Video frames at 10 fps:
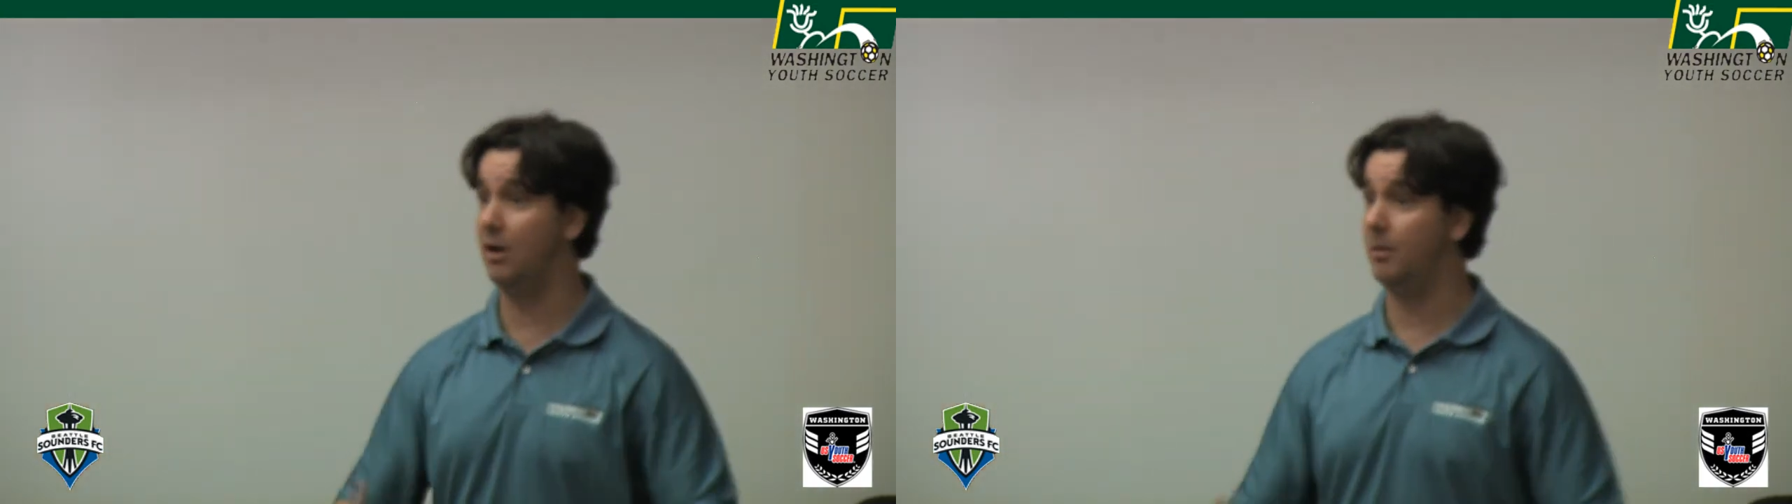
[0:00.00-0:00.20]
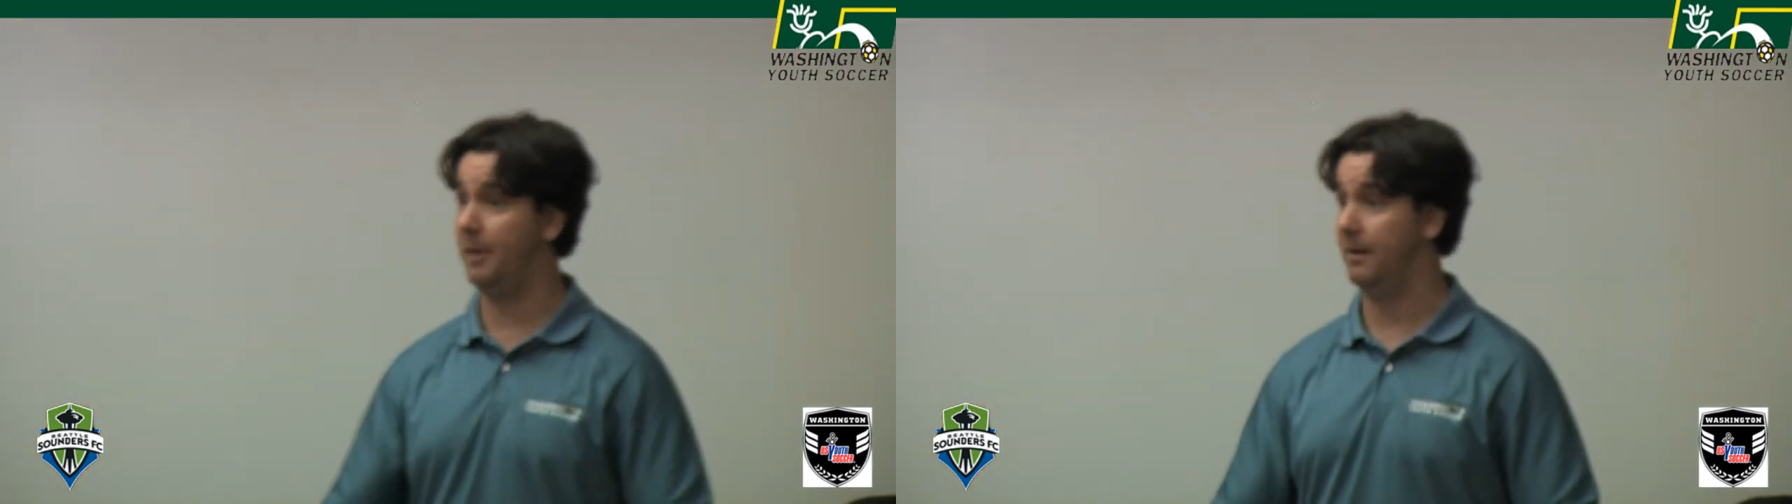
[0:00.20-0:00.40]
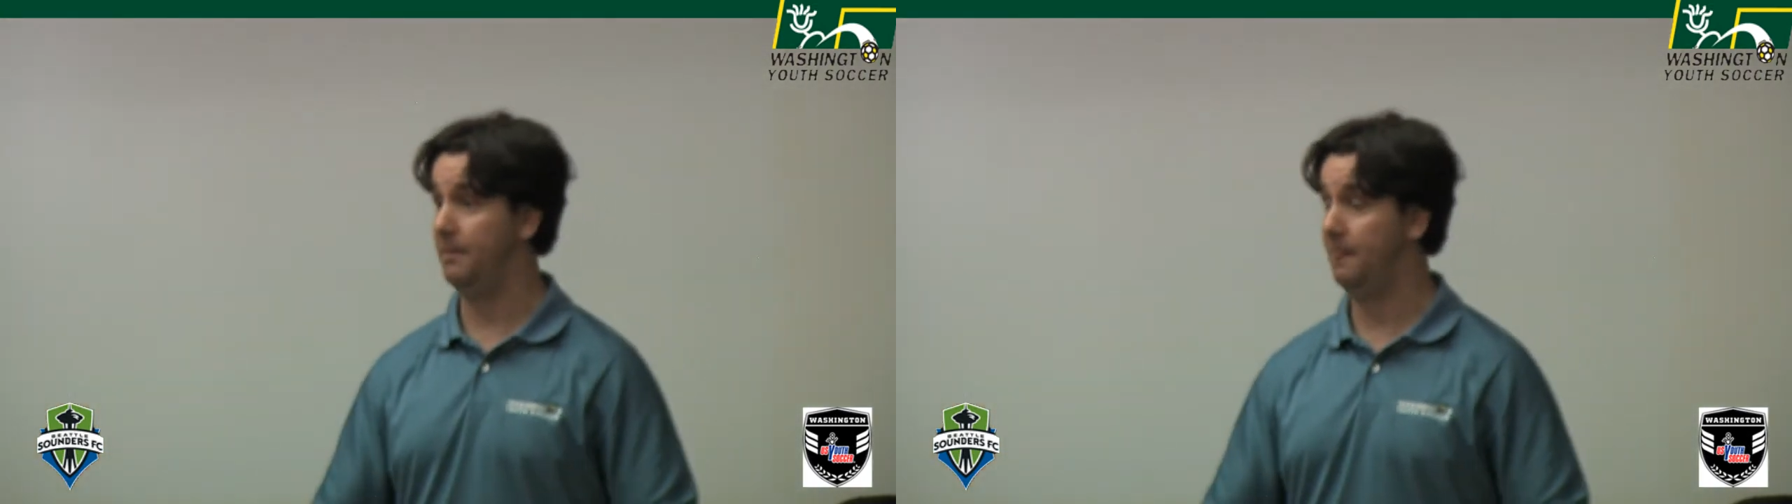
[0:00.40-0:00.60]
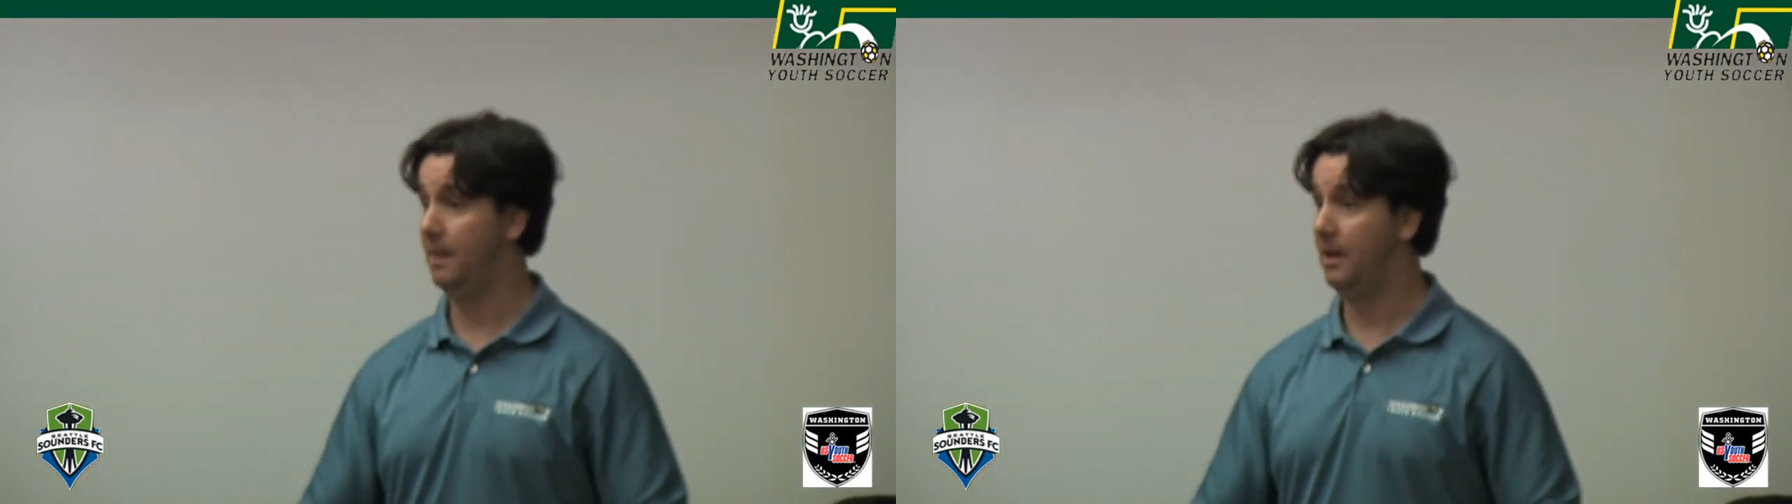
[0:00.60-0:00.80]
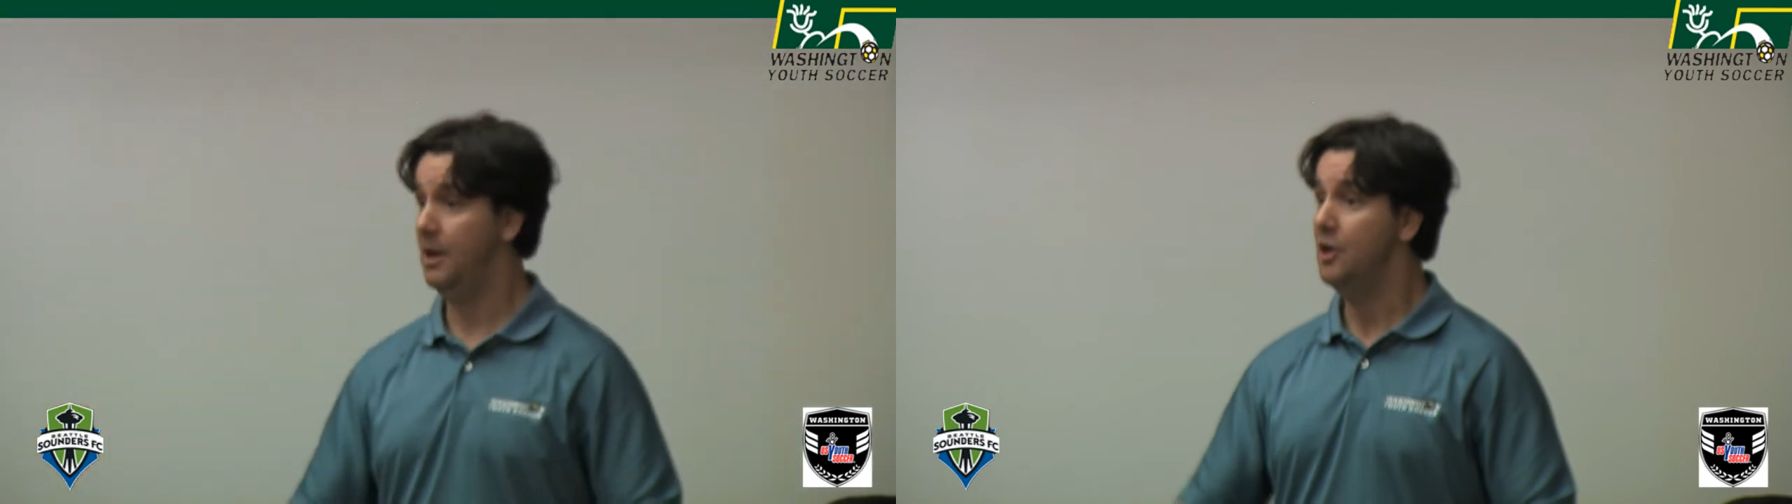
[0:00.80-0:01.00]
little bit.
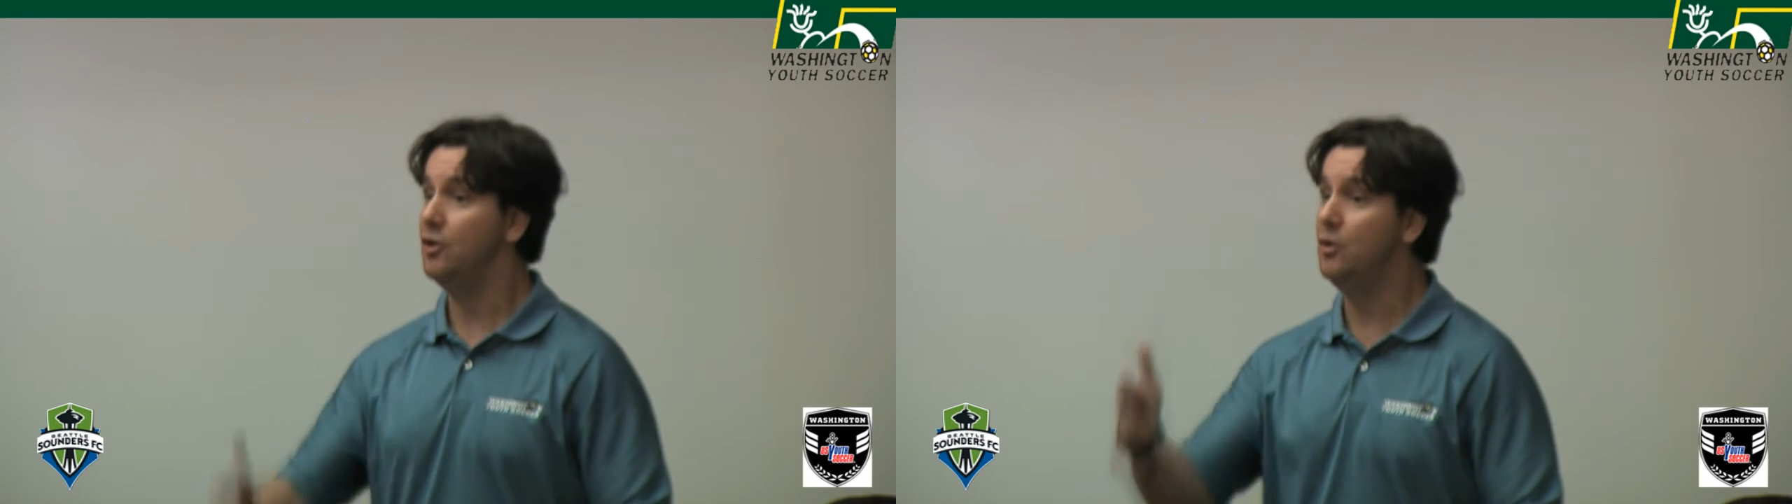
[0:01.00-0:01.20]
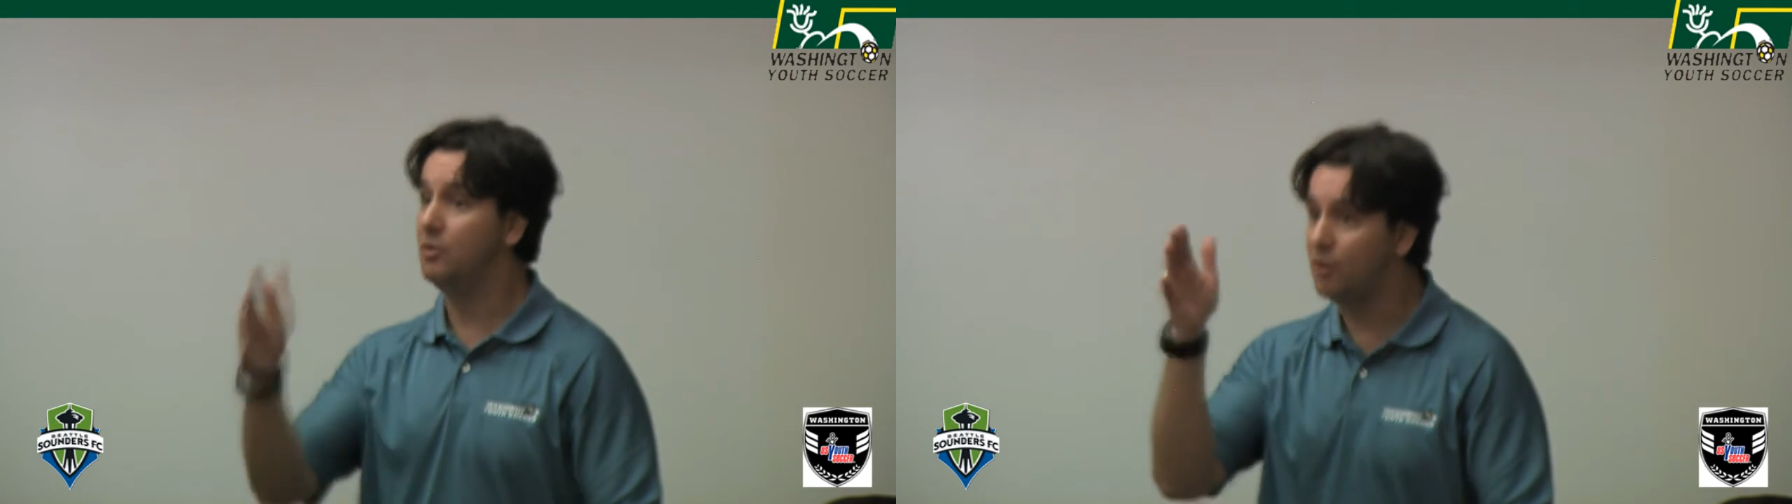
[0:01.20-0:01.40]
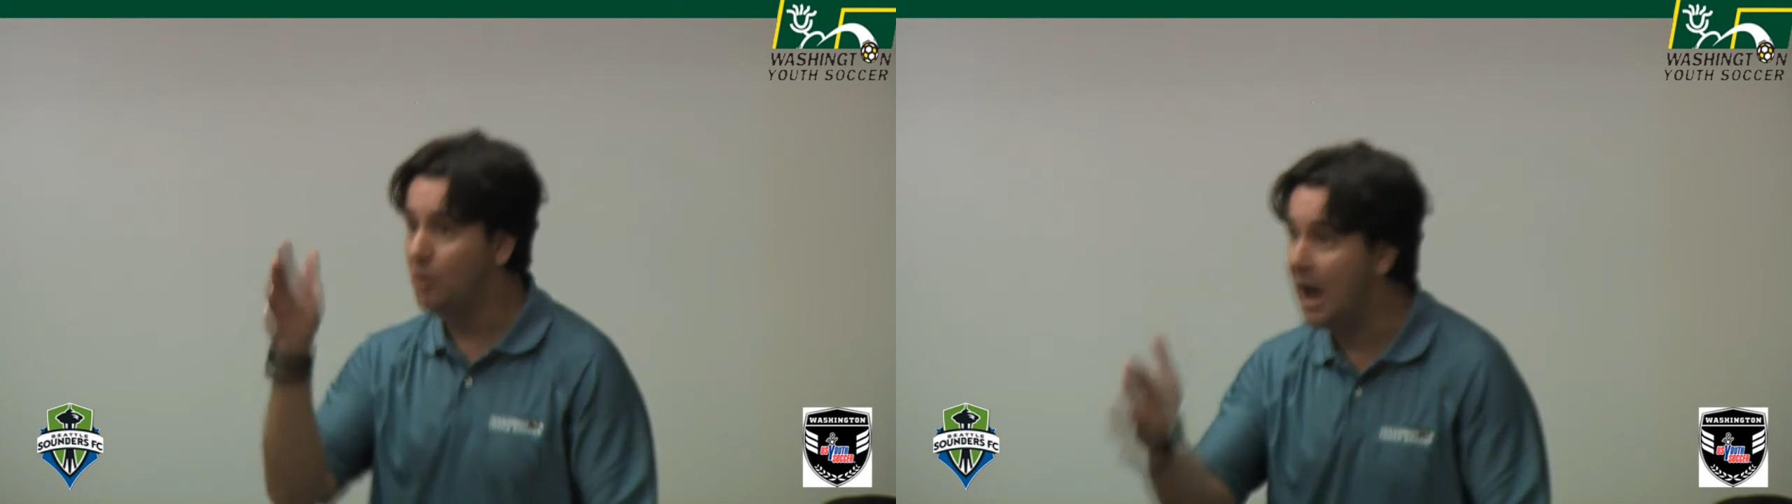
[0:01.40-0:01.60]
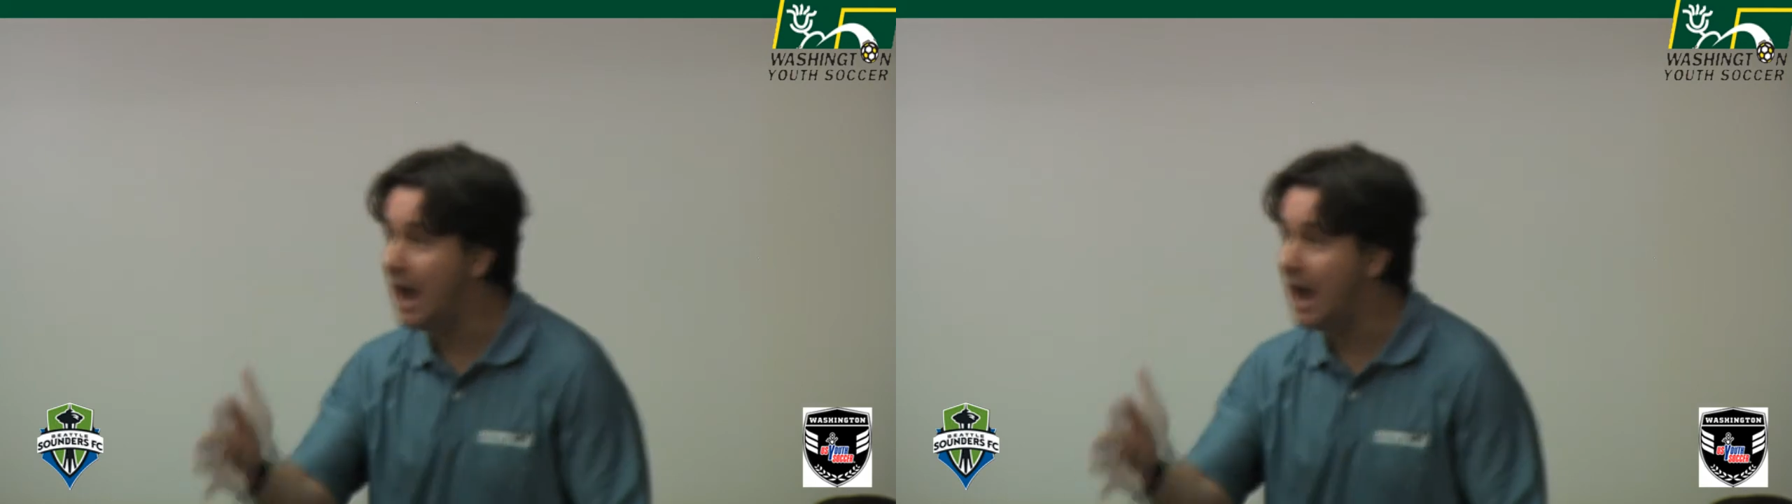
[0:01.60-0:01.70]
You do